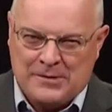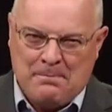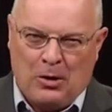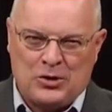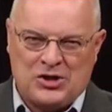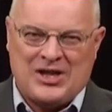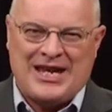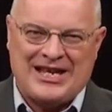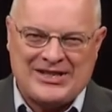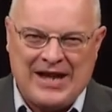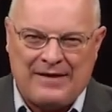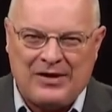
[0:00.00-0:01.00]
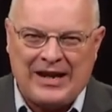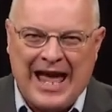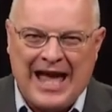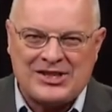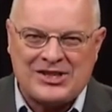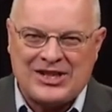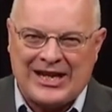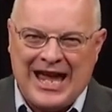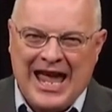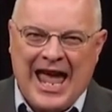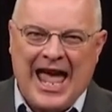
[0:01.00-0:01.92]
mercy is everlasting,